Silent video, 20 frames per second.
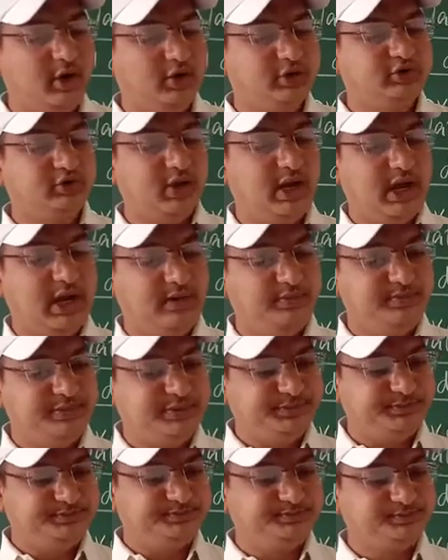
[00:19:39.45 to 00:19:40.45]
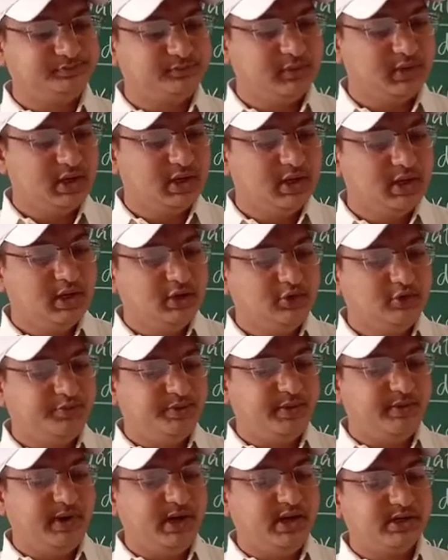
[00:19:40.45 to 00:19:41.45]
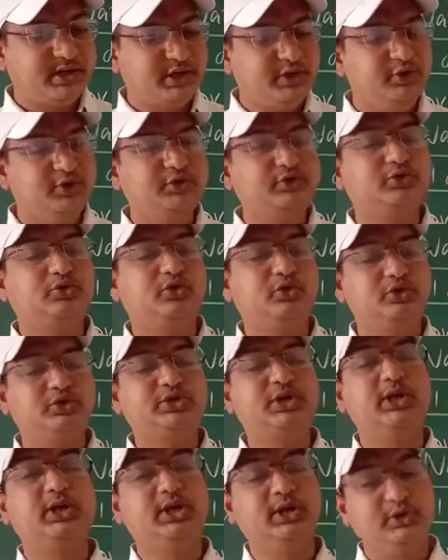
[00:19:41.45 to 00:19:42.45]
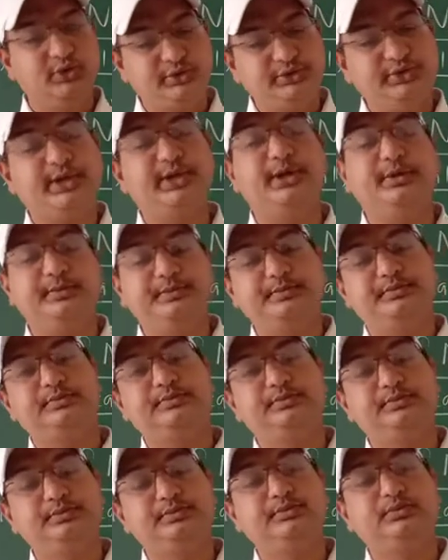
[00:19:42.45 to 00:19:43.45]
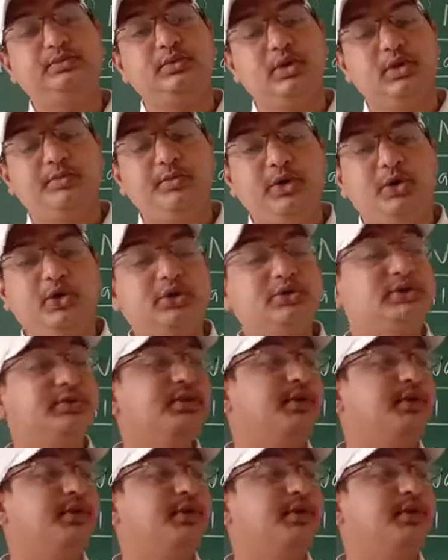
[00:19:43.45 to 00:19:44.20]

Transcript: help to reduce coastal erosion because of the